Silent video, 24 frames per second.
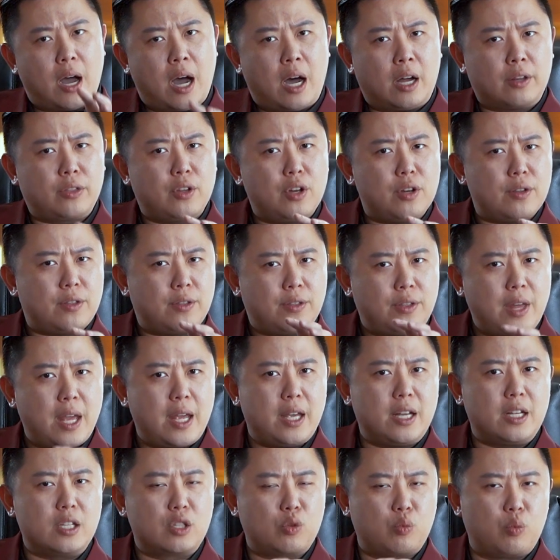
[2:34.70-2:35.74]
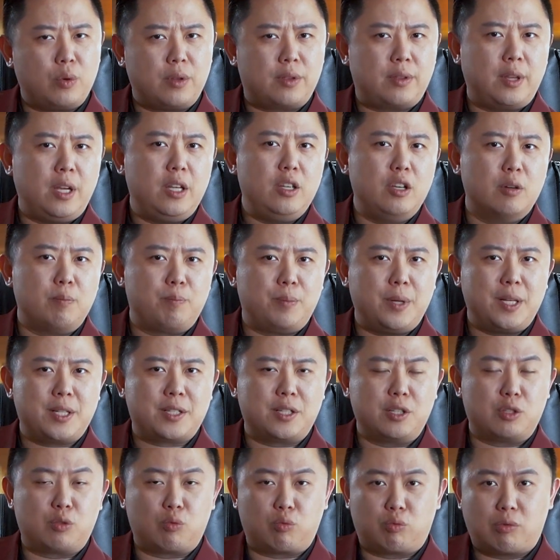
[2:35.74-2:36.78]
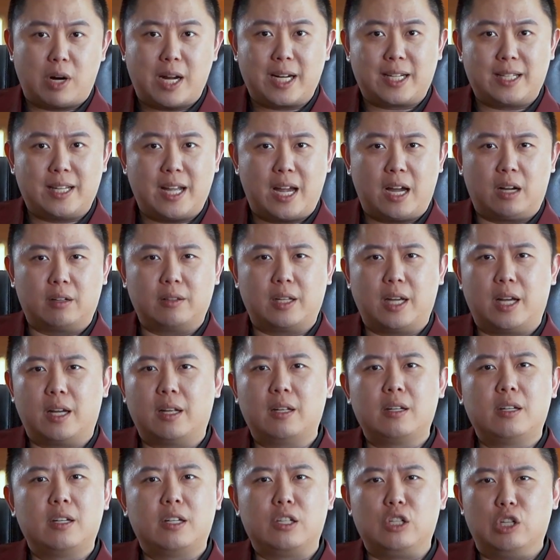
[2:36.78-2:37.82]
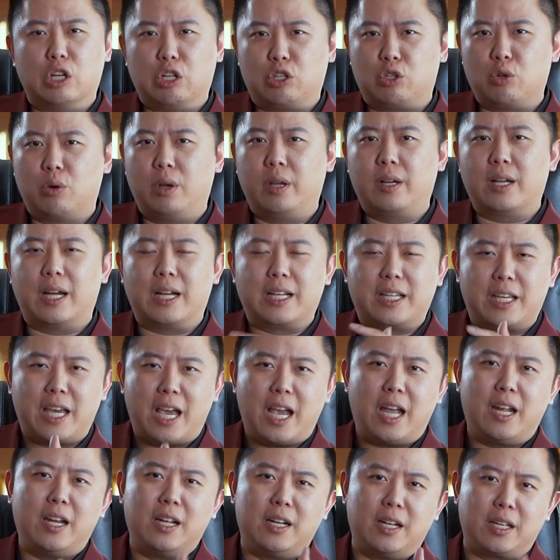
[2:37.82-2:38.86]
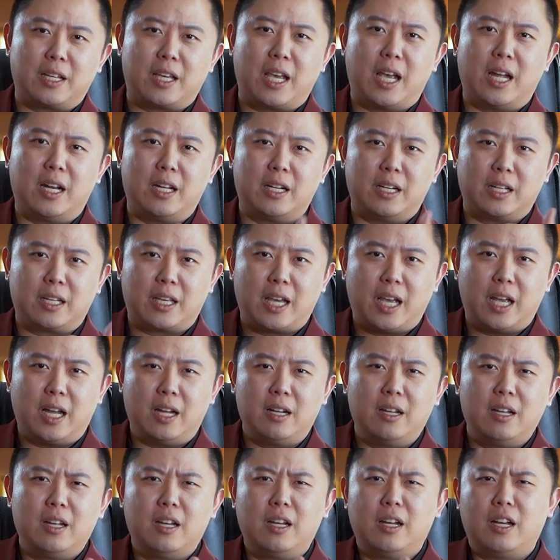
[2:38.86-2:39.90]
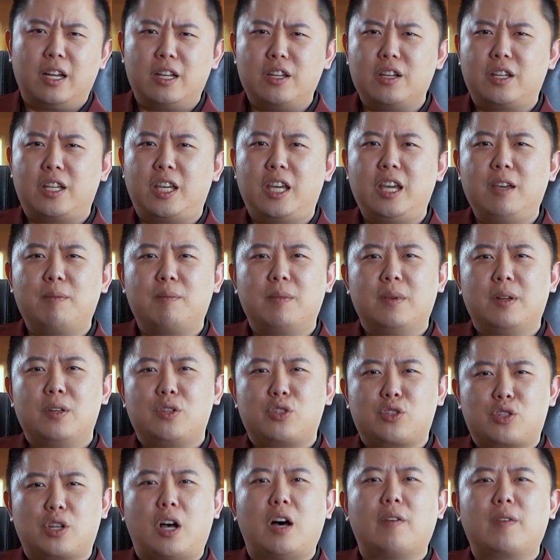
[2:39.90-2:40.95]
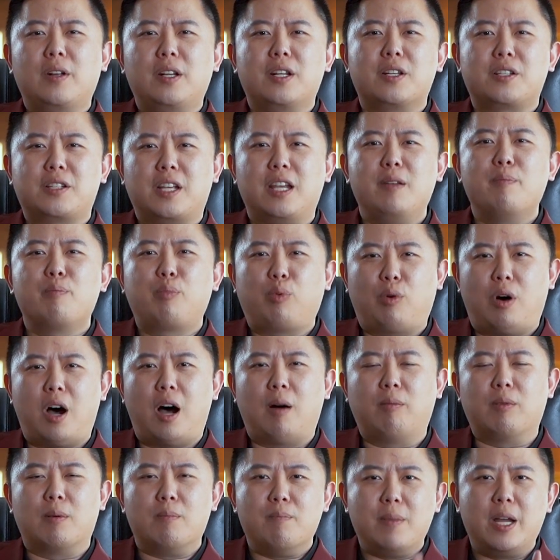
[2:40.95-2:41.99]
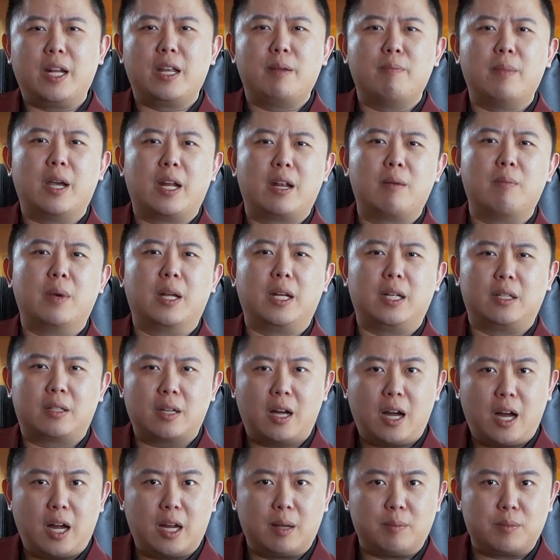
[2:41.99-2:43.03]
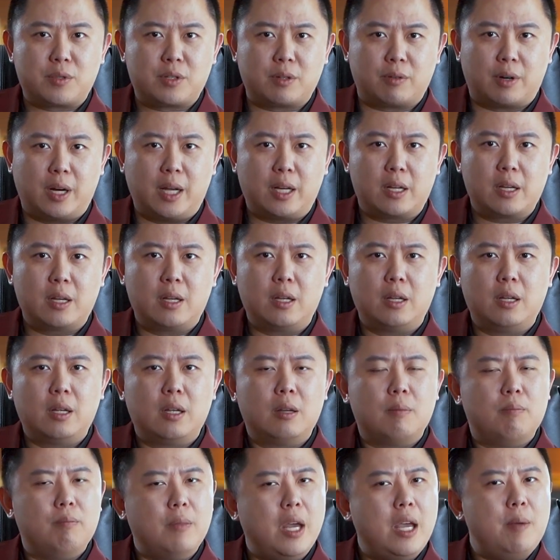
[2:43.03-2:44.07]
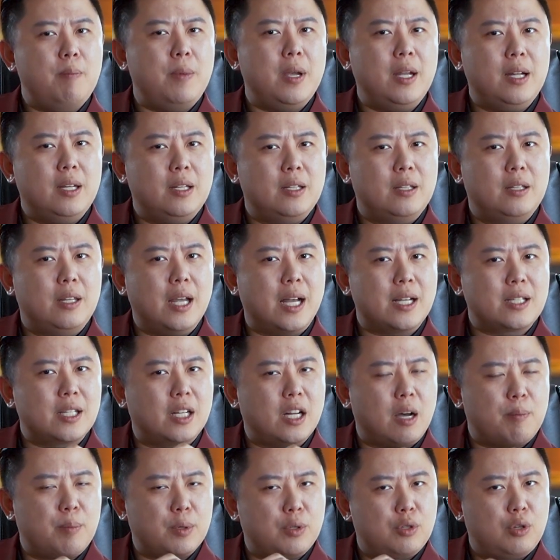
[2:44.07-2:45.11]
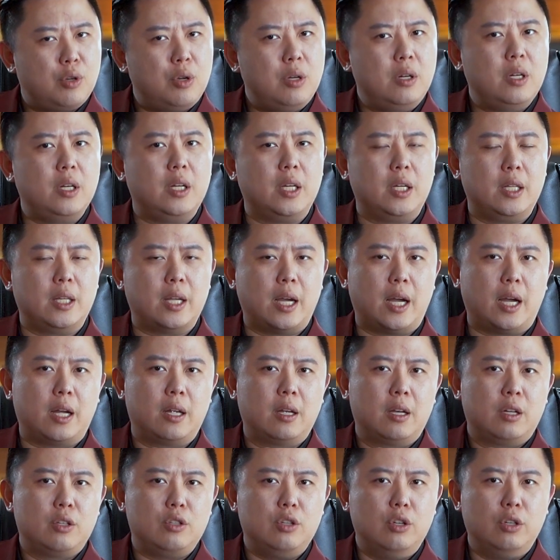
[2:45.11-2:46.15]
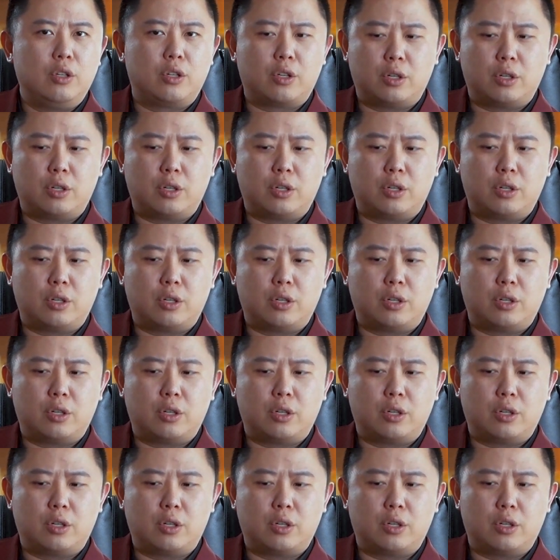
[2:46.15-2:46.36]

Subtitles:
are there things within your business right now that you're doing again and again and again, and you keep solving the same problem many times, right? Maybe there's an opportunity that you